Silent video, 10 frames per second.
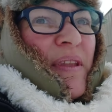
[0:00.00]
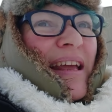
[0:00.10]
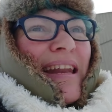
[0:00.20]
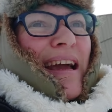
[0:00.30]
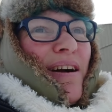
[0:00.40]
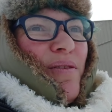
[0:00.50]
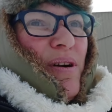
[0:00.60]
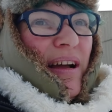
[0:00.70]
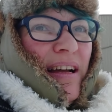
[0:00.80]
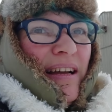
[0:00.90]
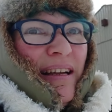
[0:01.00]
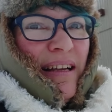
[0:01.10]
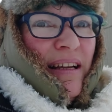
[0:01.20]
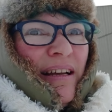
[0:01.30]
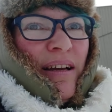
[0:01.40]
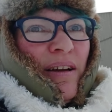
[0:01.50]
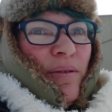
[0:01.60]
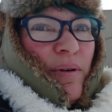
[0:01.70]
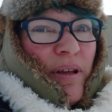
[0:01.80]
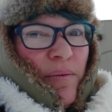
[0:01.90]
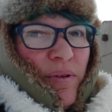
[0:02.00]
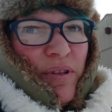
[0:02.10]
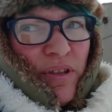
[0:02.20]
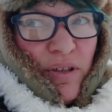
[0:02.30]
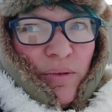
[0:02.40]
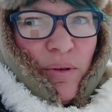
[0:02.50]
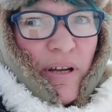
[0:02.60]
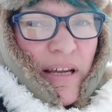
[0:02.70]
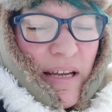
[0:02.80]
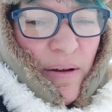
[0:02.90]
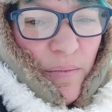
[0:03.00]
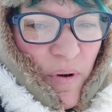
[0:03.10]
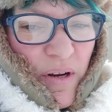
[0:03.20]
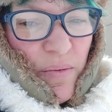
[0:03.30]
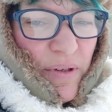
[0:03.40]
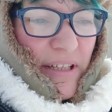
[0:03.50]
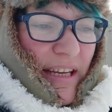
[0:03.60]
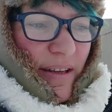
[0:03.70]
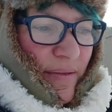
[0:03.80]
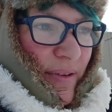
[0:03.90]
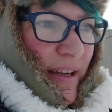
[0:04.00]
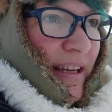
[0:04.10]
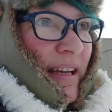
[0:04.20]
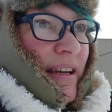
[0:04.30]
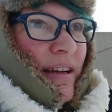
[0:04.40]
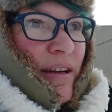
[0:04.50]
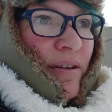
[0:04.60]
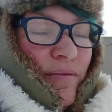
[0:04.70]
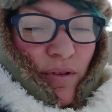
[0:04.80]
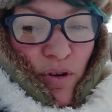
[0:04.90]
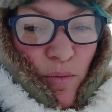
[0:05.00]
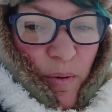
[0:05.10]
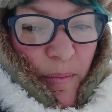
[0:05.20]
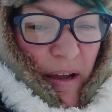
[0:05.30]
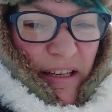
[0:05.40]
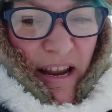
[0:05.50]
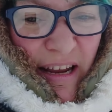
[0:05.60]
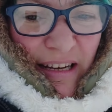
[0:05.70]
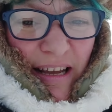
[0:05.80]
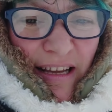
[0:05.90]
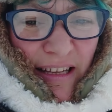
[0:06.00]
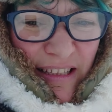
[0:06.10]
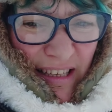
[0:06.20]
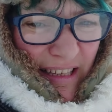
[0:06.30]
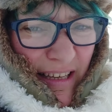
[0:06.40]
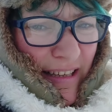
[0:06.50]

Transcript: And now, what I wouldn't do and what I wouldn't give for an open mic night. Like,